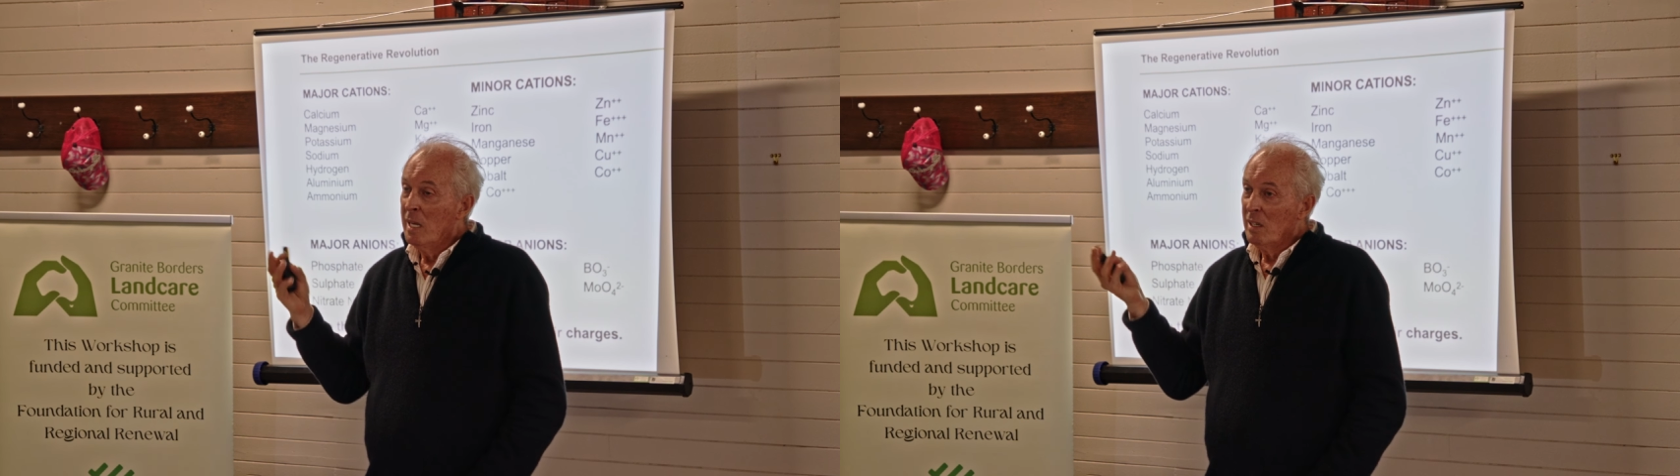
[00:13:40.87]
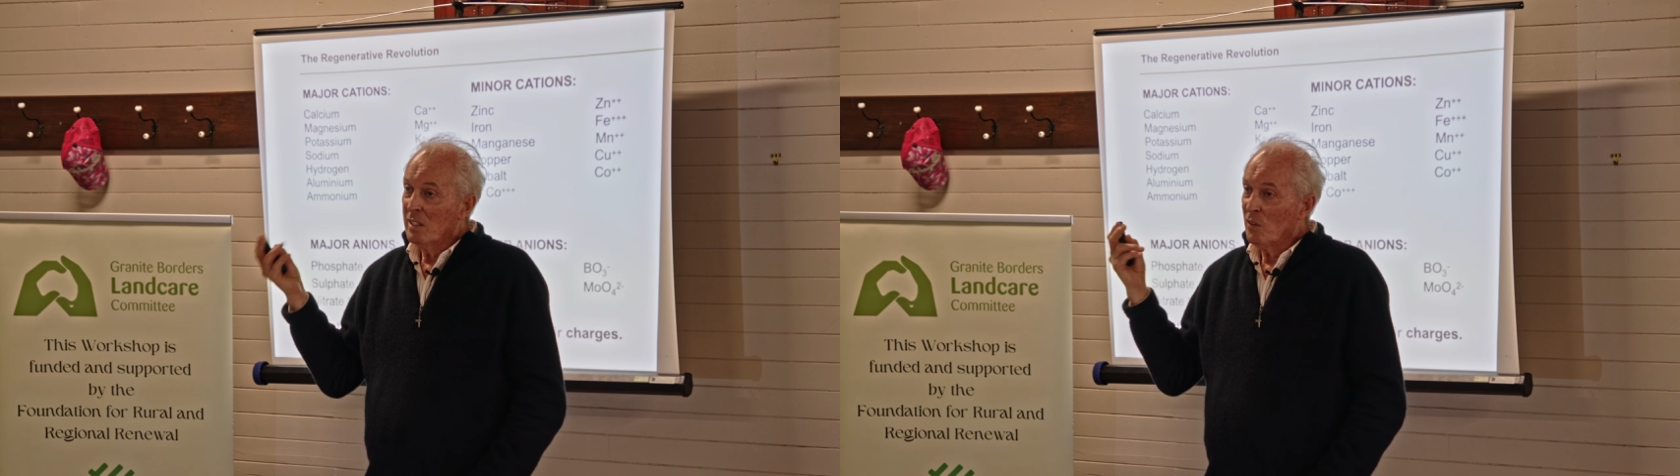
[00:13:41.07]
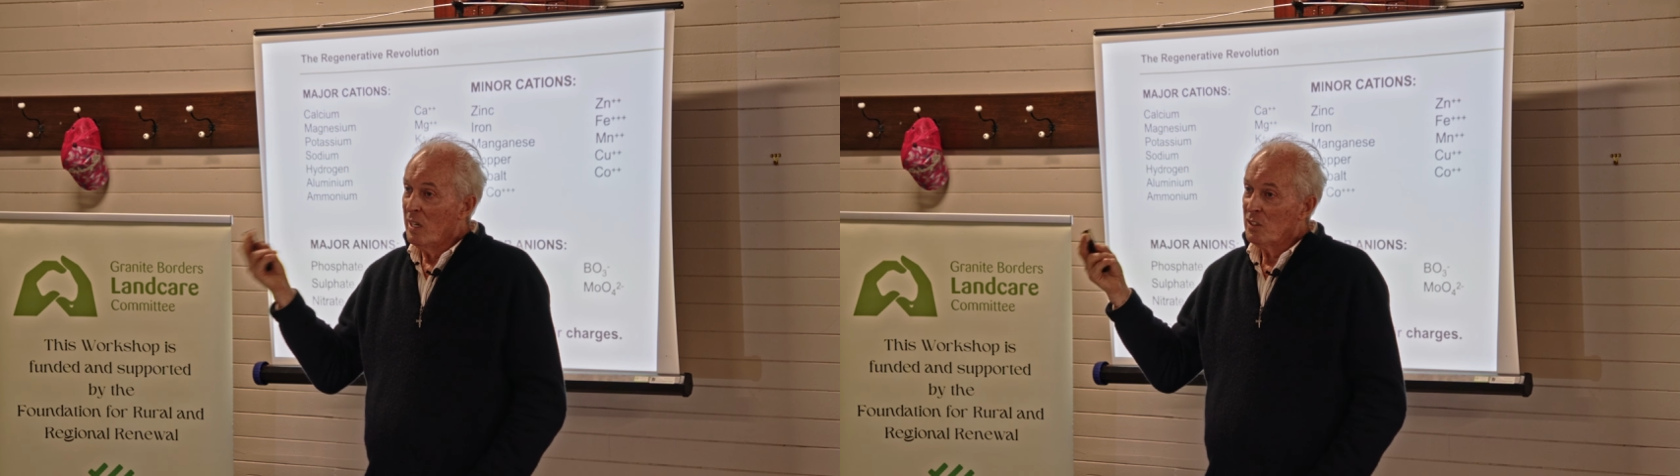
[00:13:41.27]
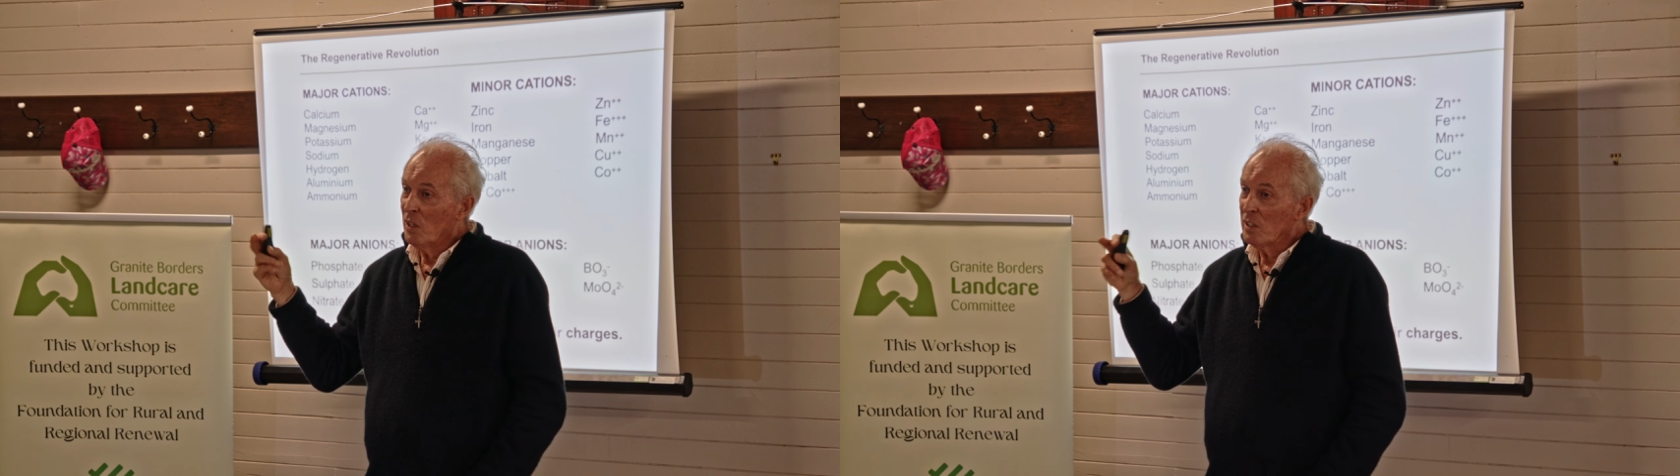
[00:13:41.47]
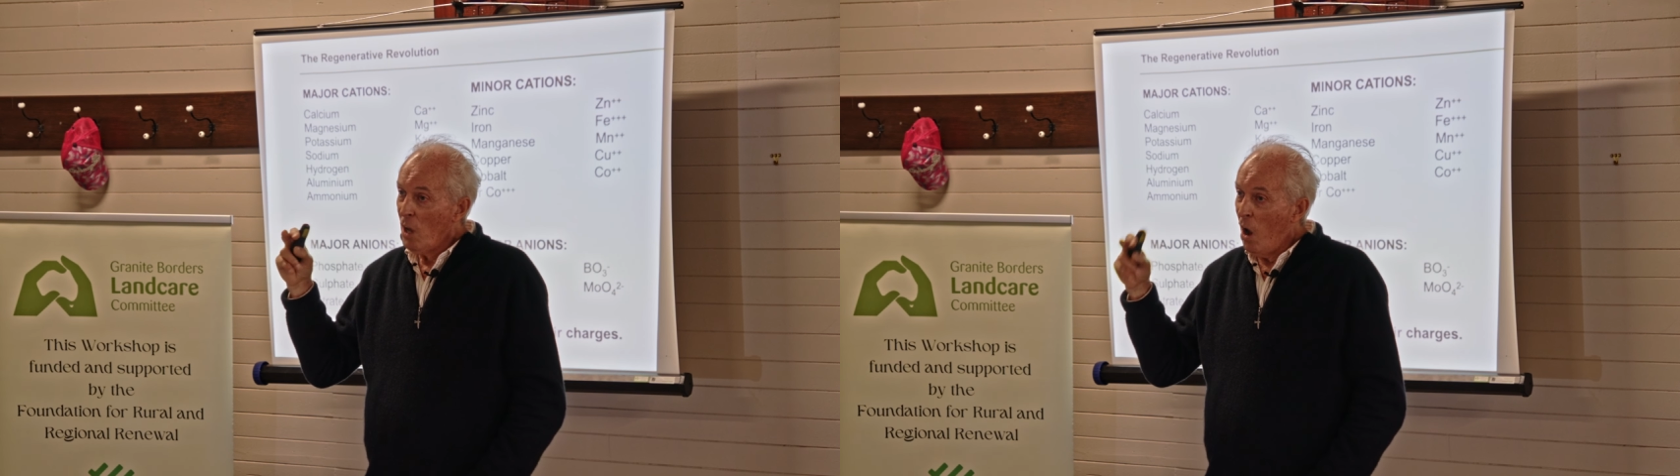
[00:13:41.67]
because red
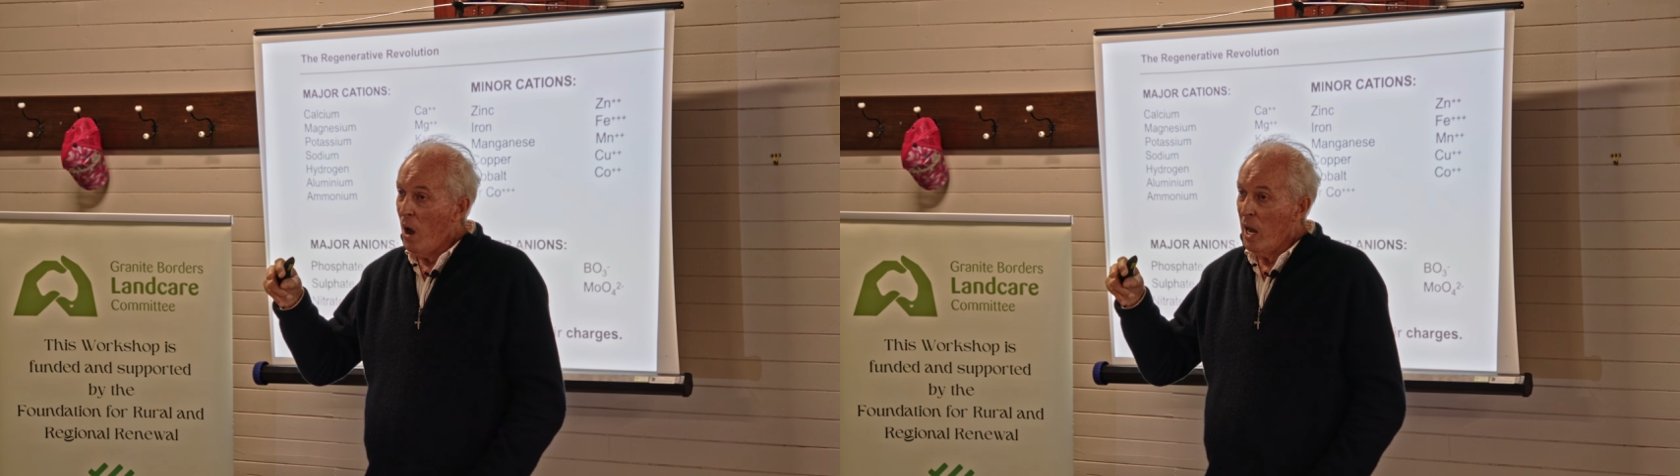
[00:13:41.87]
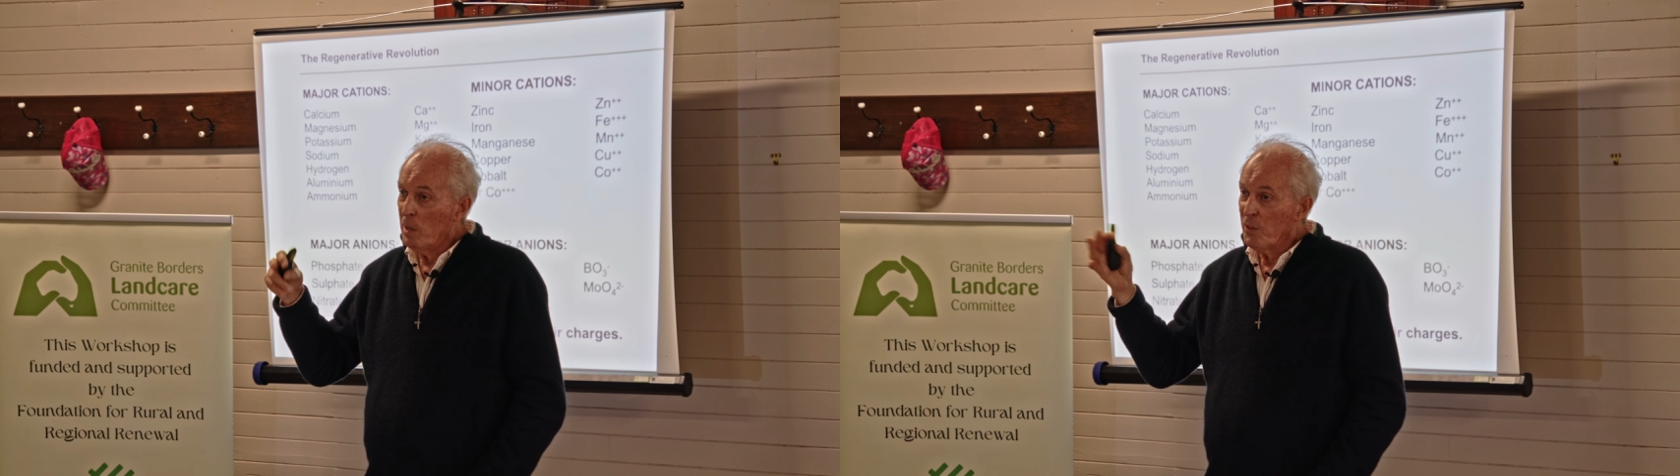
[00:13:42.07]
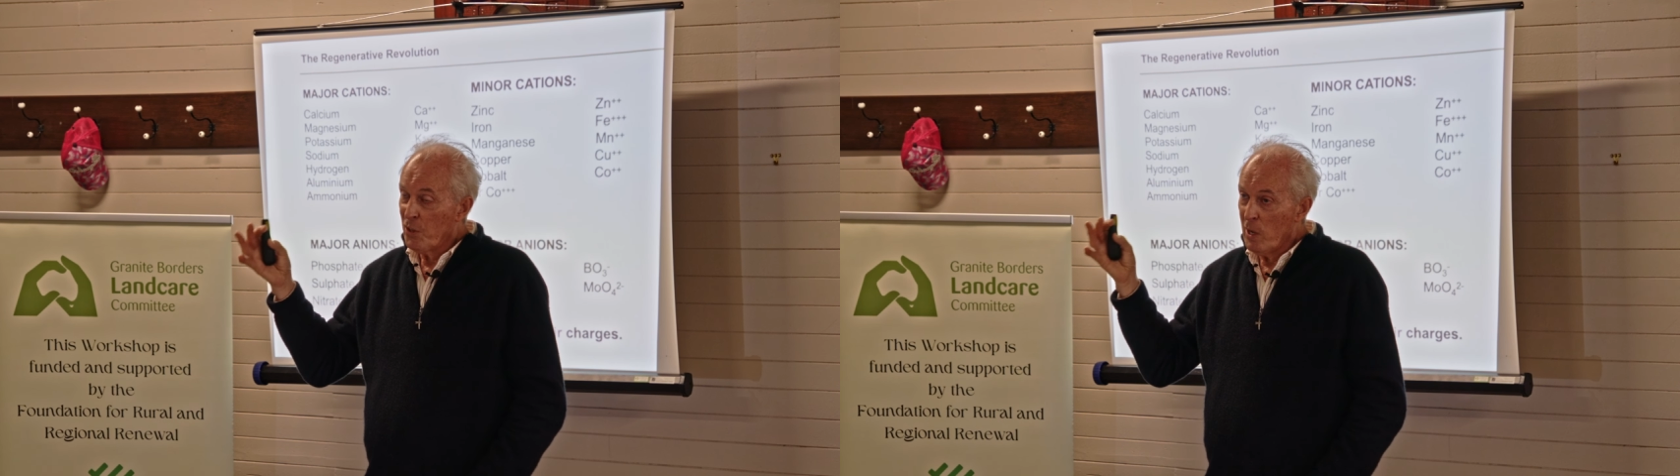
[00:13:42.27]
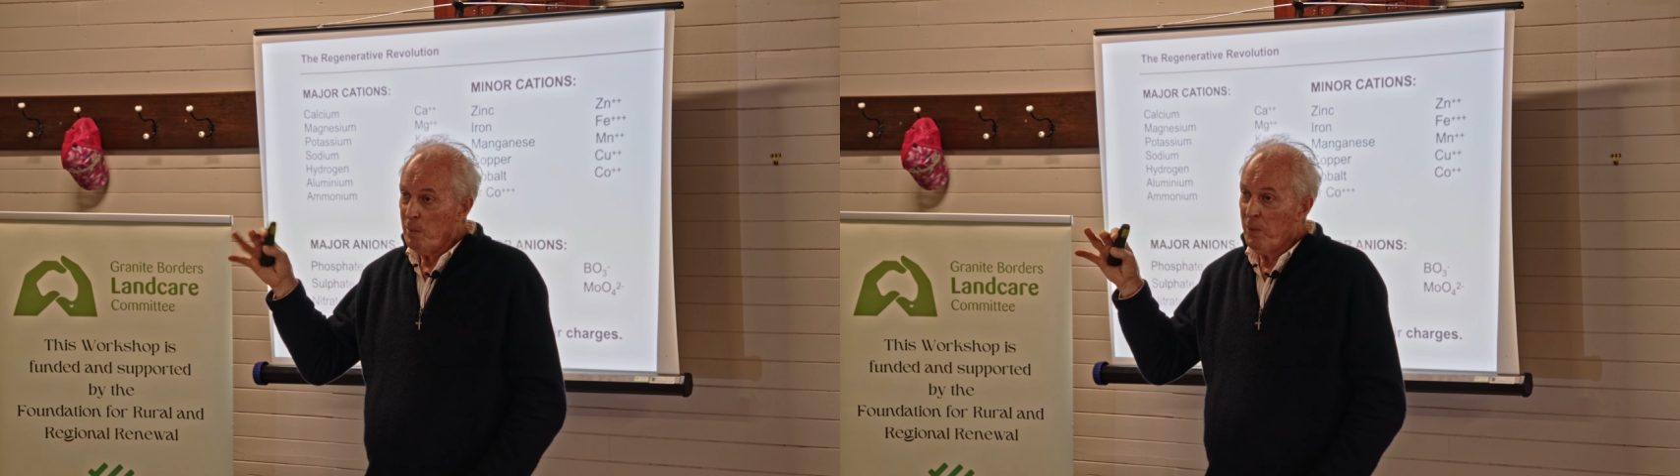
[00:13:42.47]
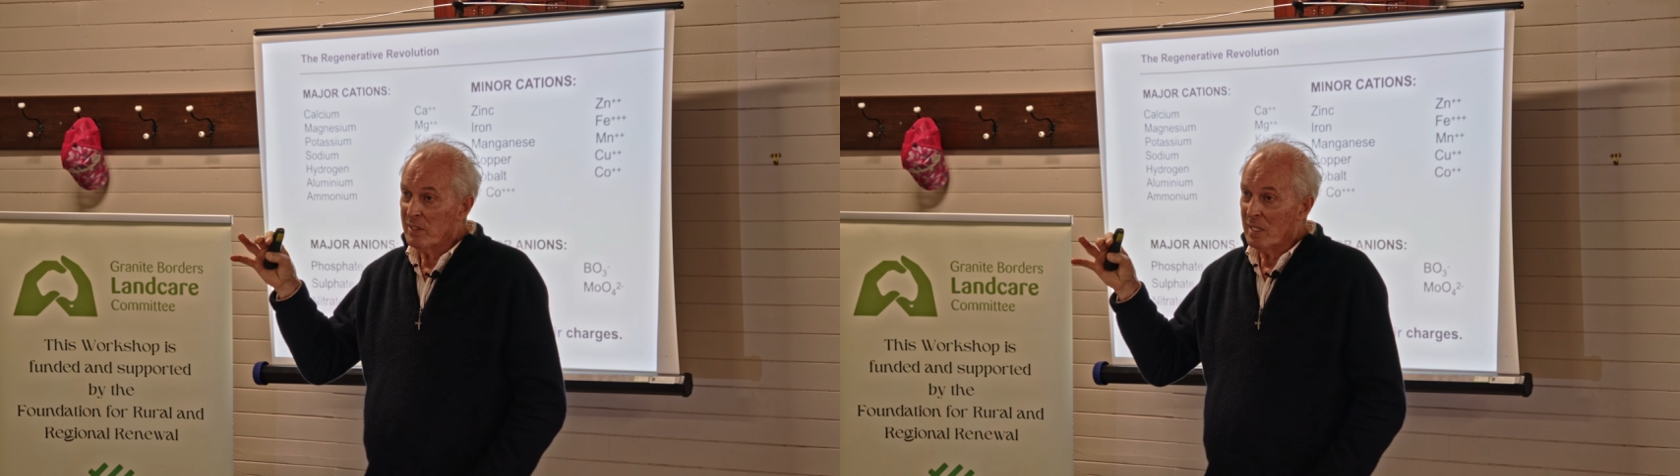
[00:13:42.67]
soil's iron with 3
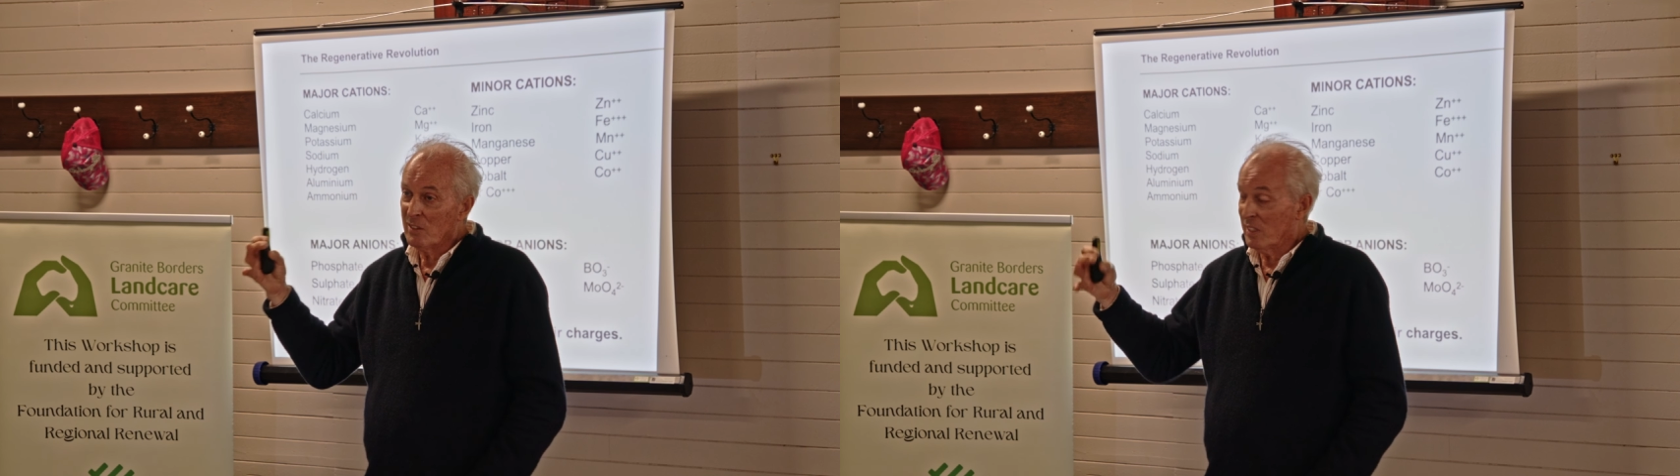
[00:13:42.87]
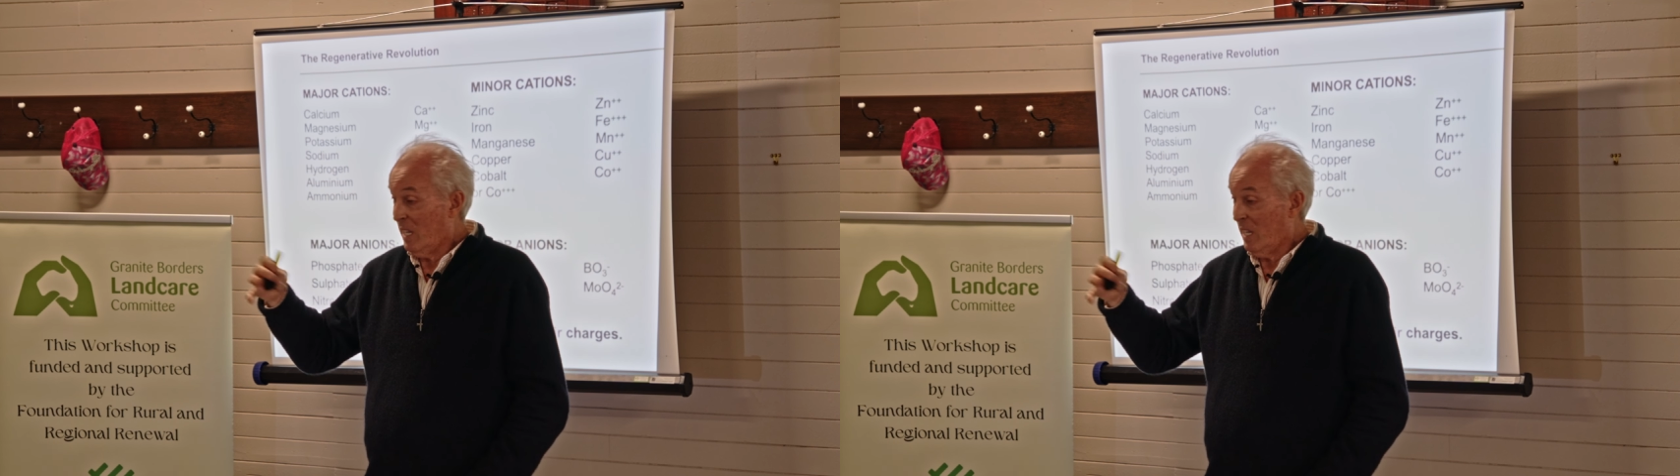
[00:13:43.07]
positives,